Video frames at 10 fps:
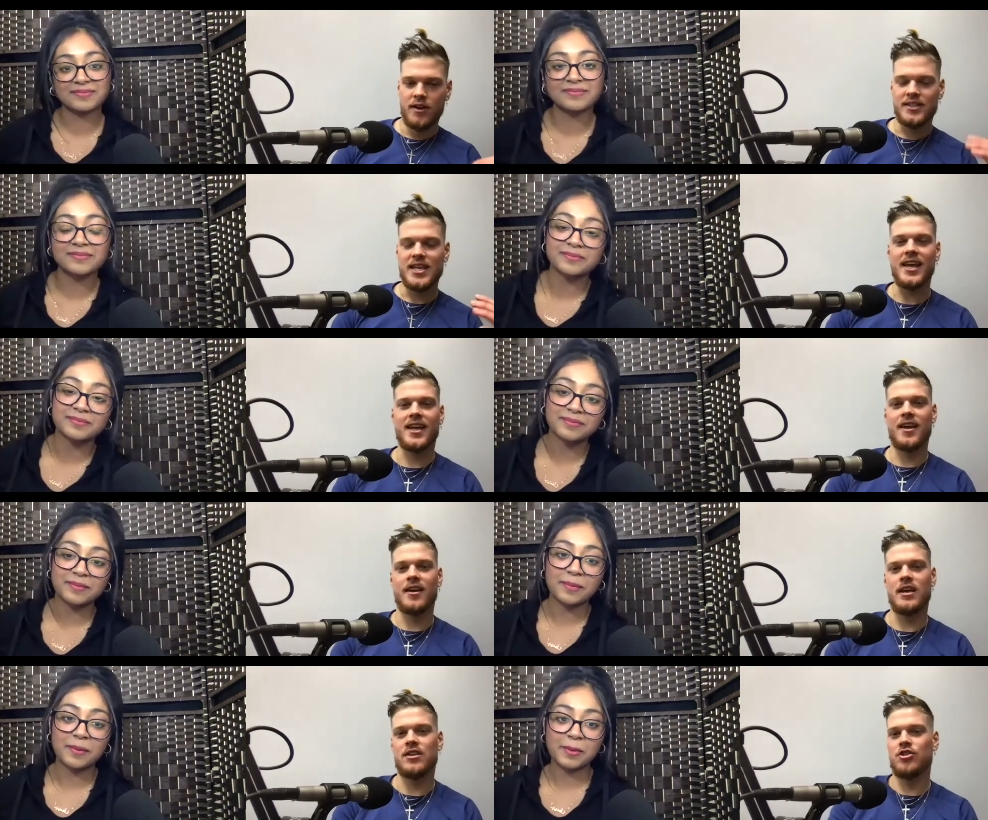Speaker 1: taken
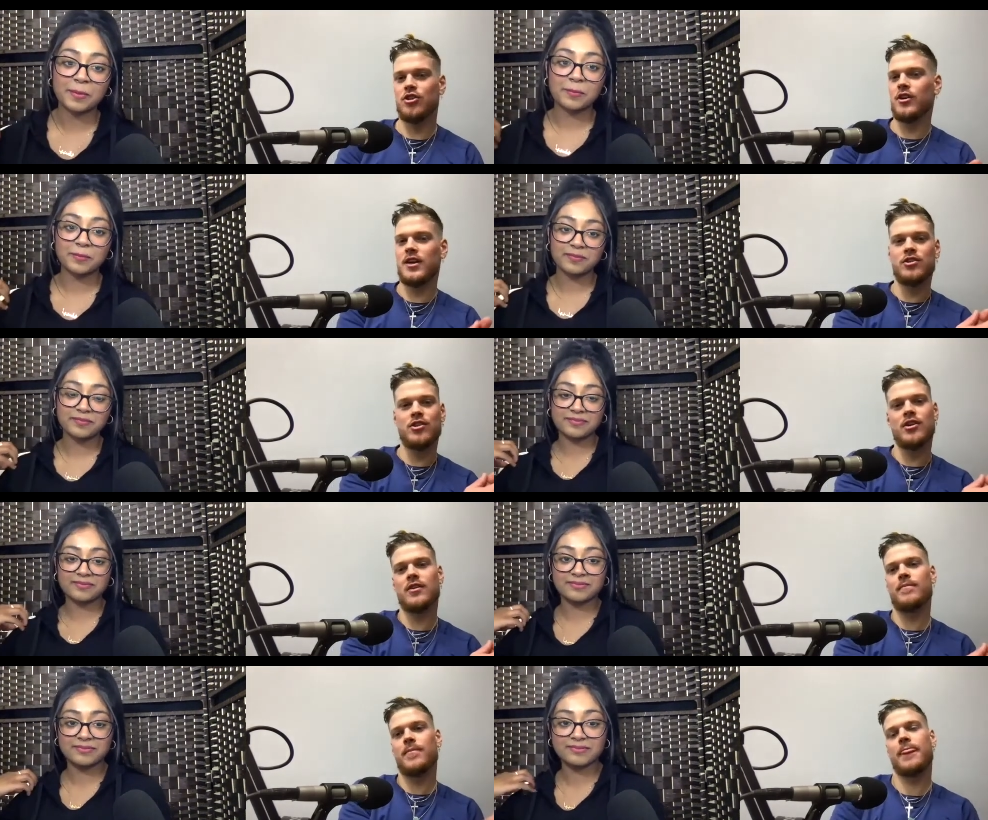in your in your
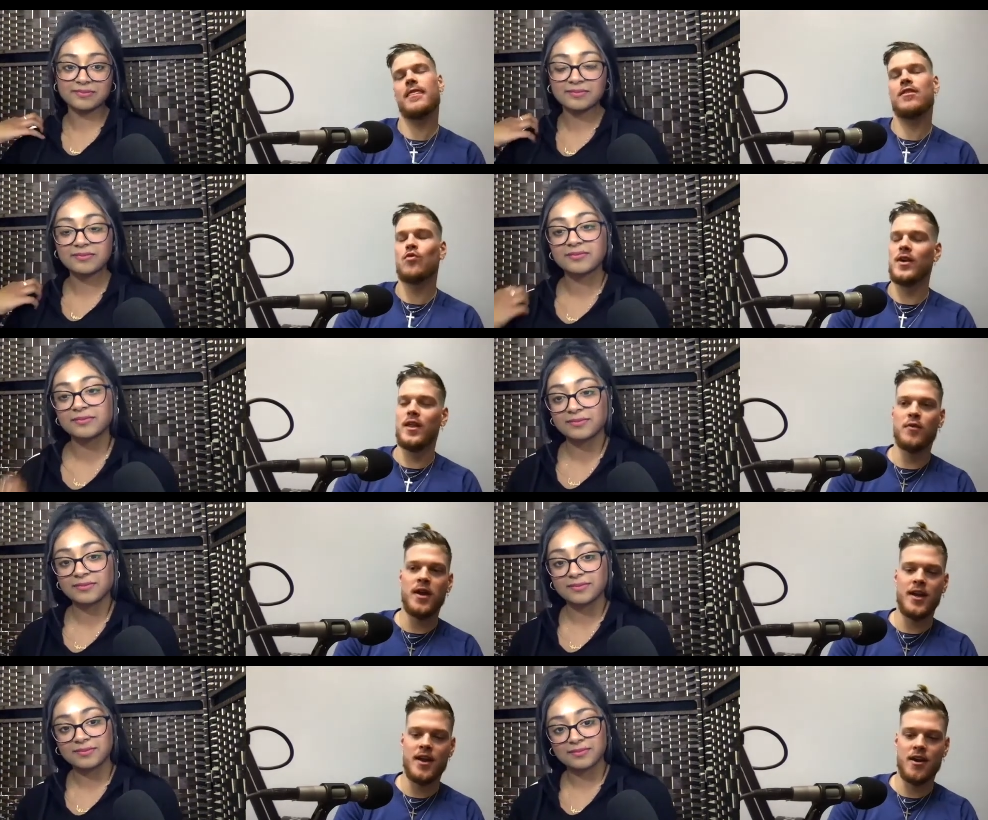23
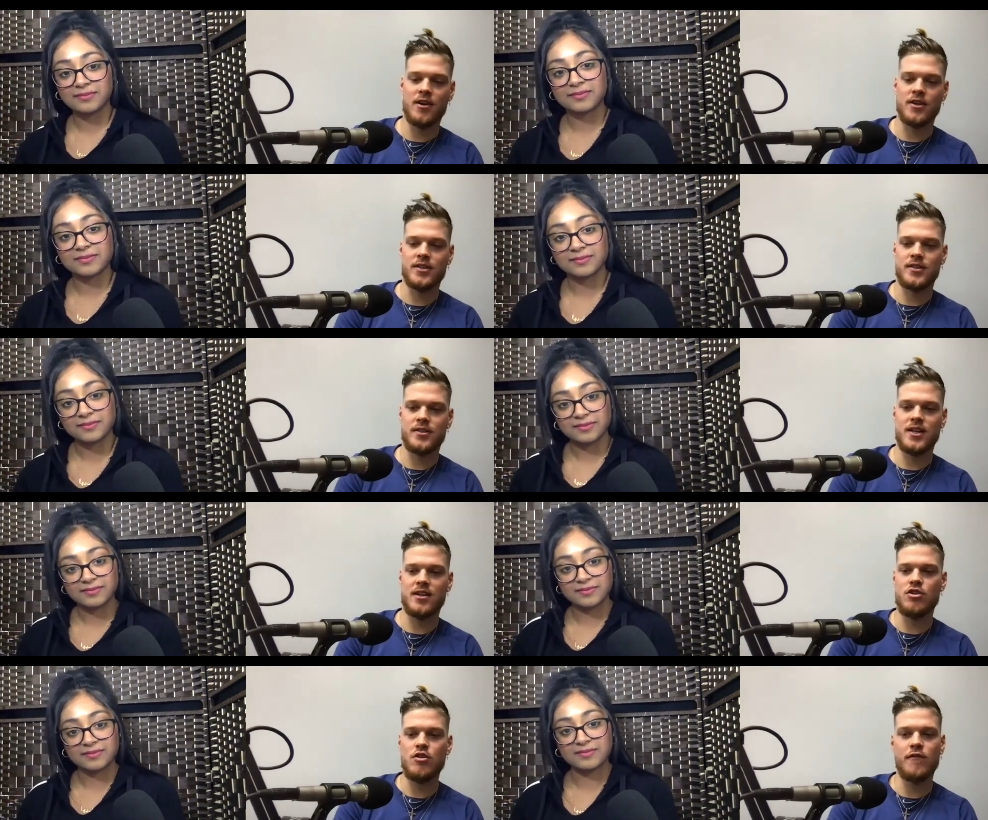years that
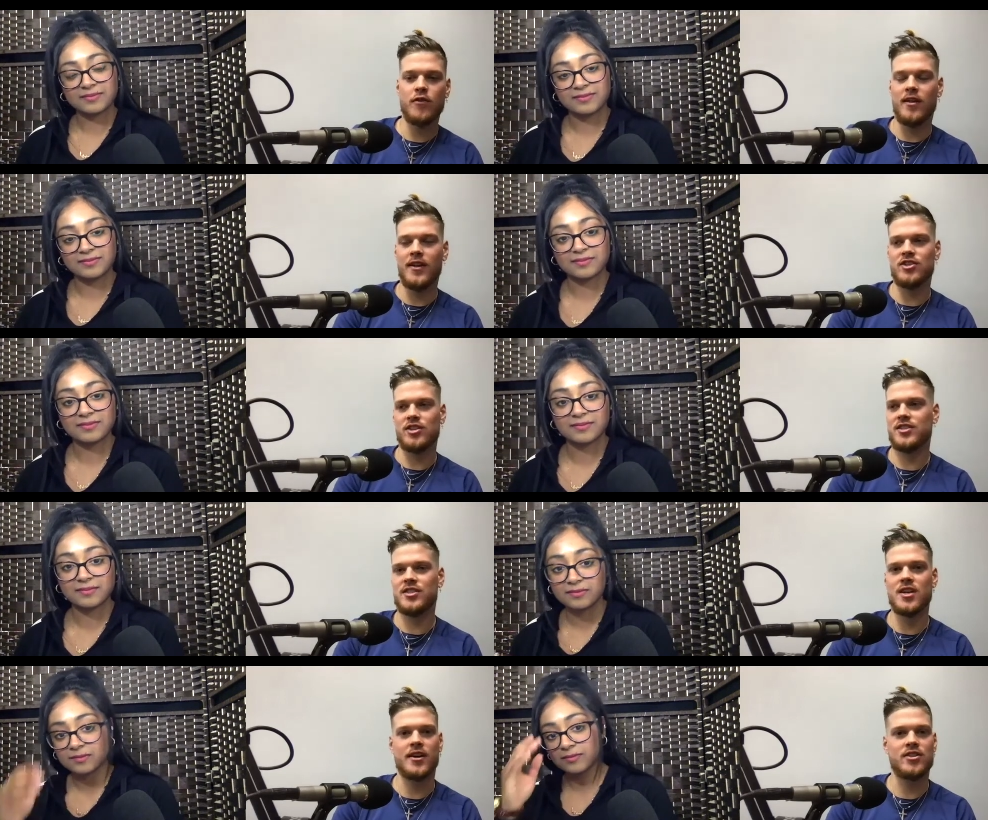you've really just
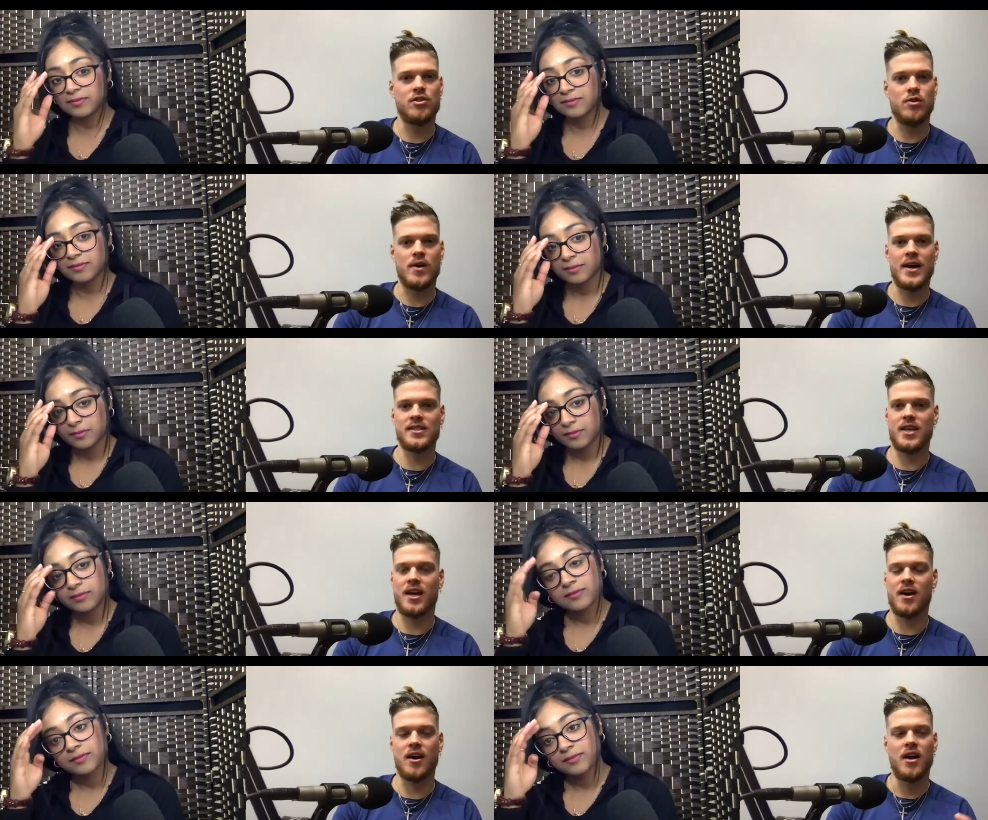stuck to as like
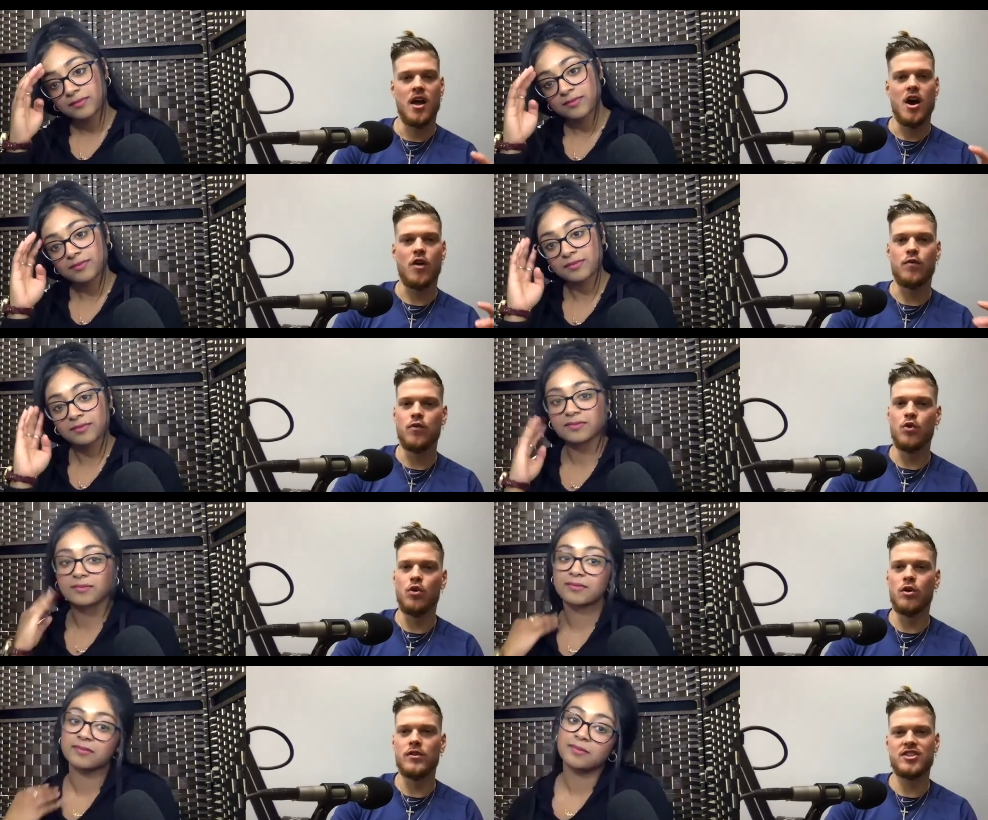a a
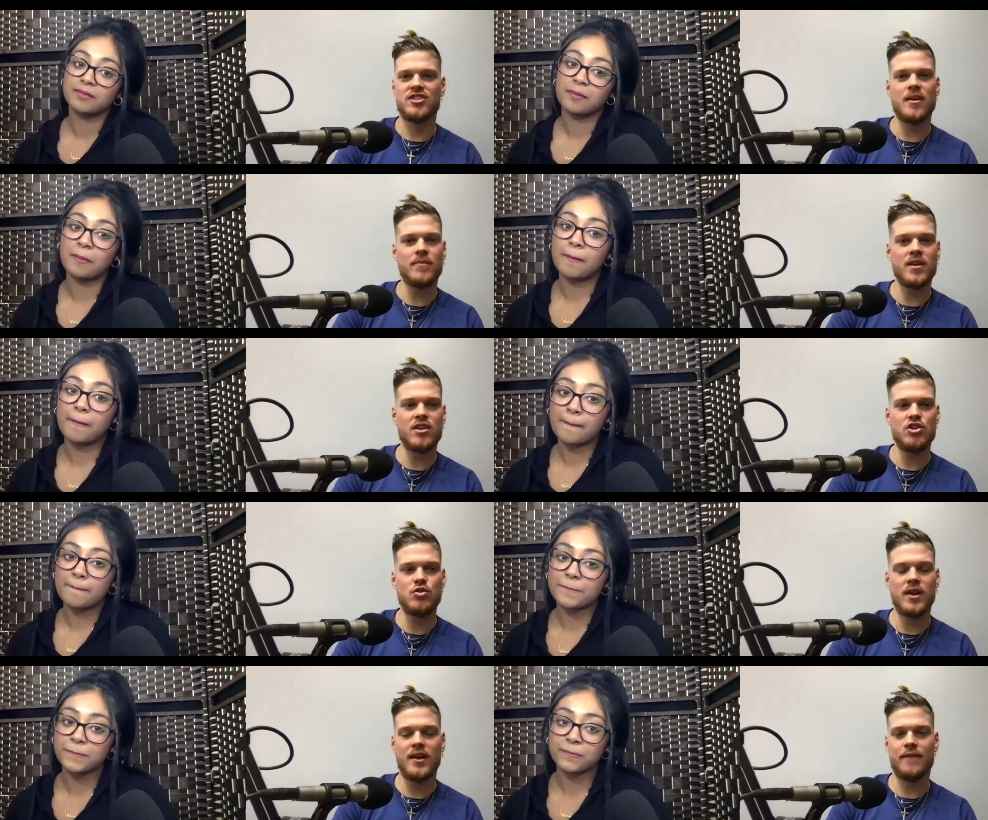rule, just something that you
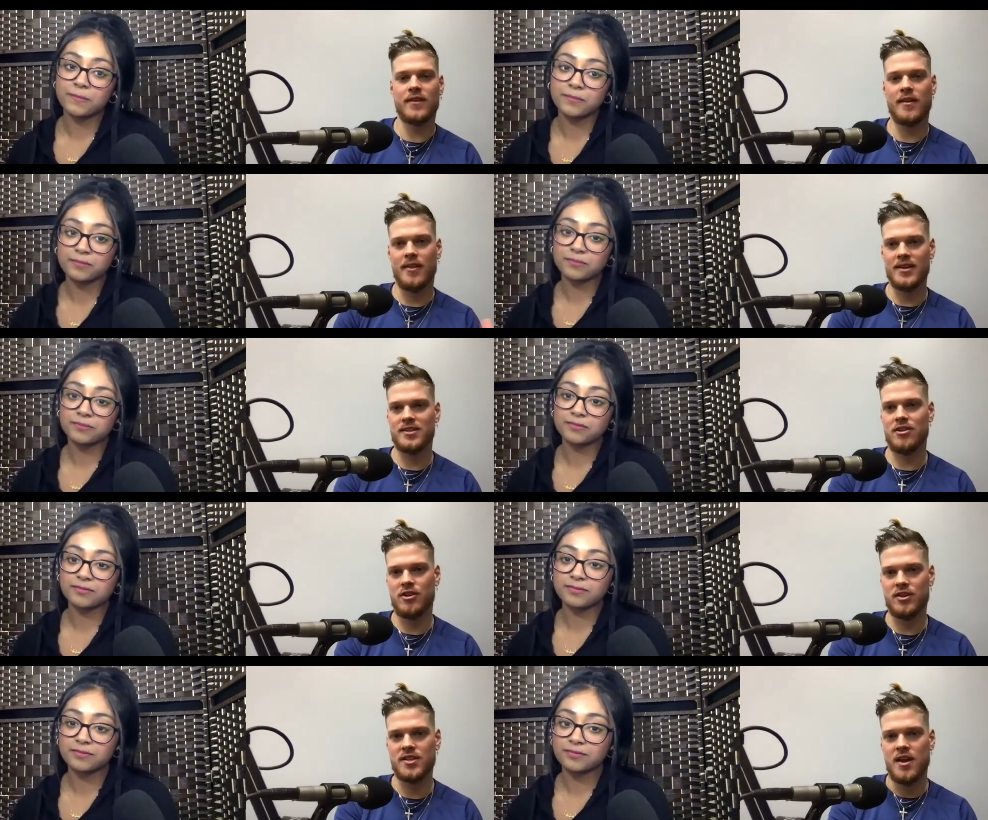can give to the
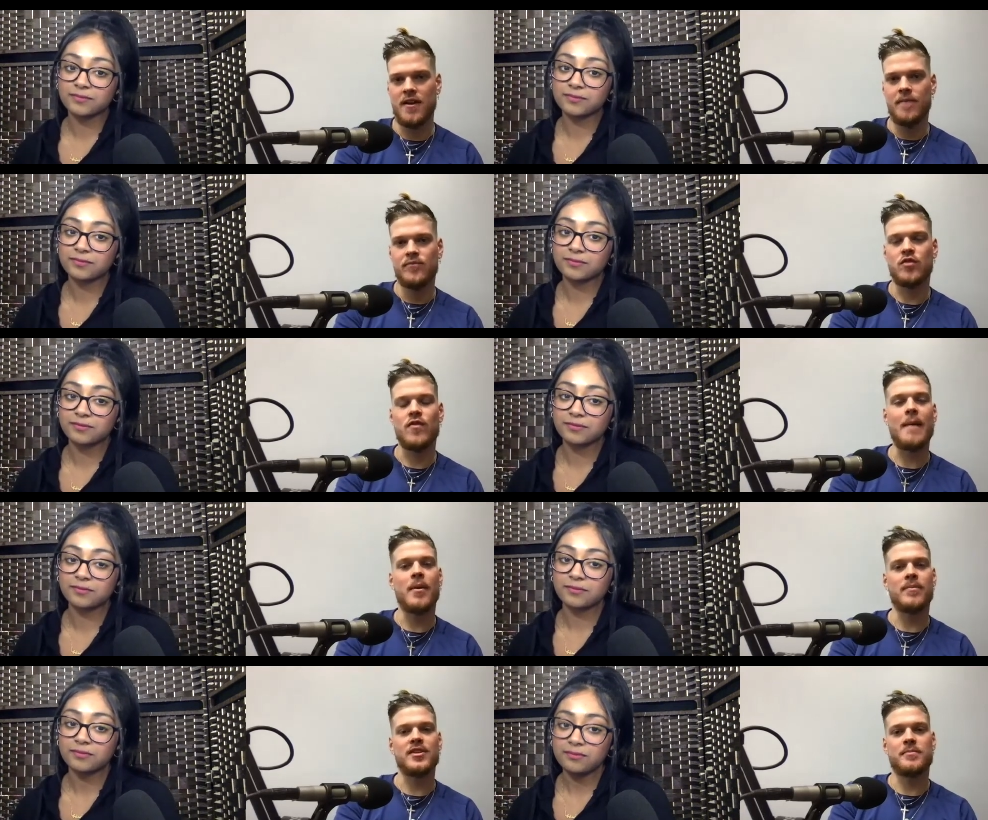listeners to wrap up this